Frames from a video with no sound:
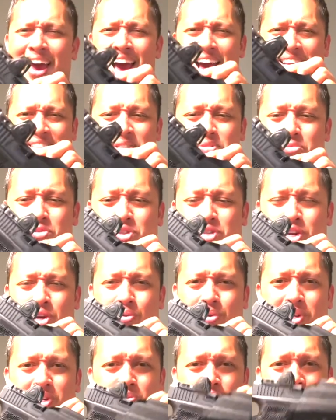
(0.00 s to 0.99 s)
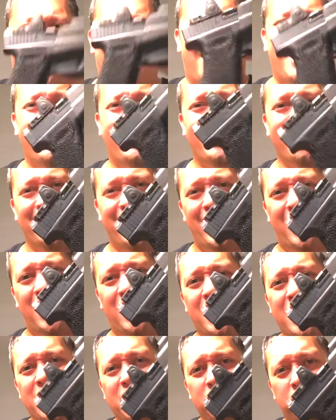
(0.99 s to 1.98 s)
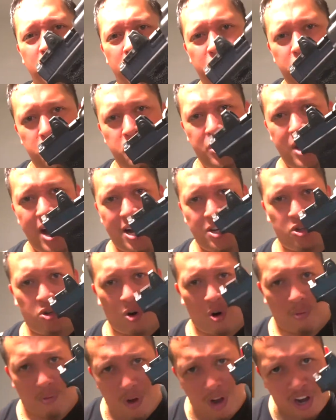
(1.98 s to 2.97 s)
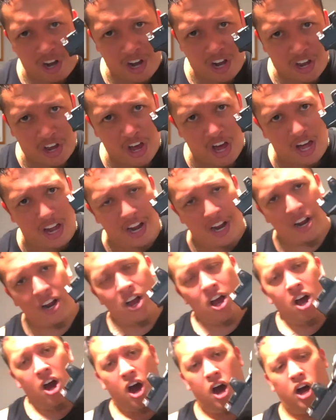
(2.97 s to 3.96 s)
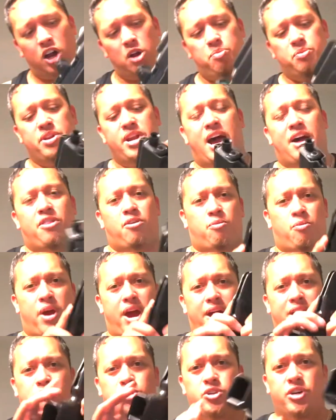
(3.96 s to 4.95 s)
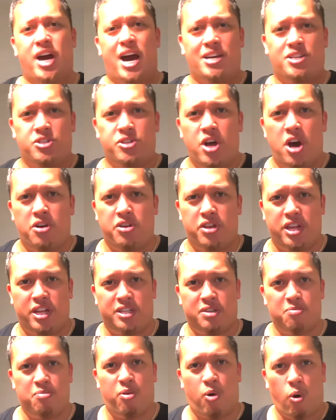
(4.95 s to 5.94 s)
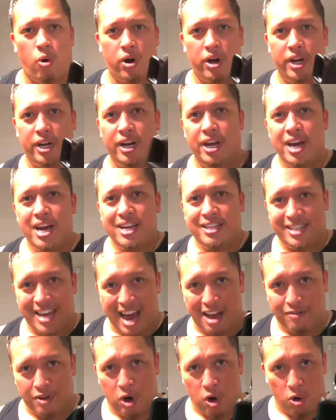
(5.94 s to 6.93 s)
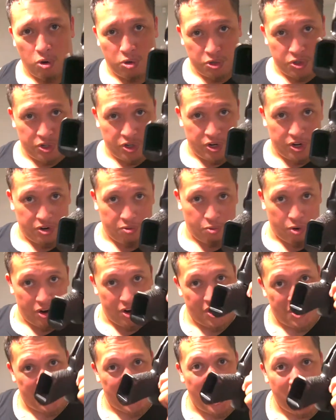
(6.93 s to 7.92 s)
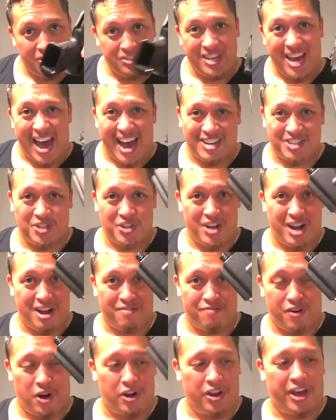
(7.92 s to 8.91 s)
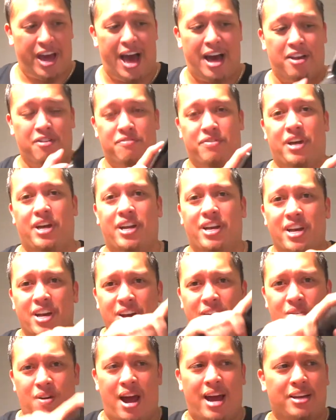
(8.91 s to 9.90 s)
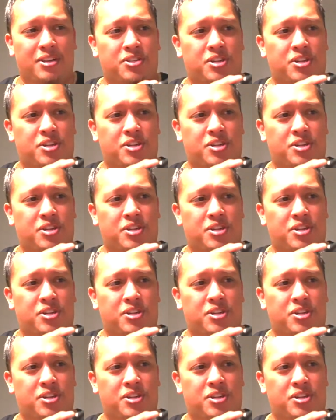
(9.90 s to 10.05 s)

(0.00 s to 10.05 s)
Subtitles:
That's some serious retention there. So those of you guys who are running and gunning all up and down the range, you guys know that it's important to have a holster where your gun's actually not falling out of it, right?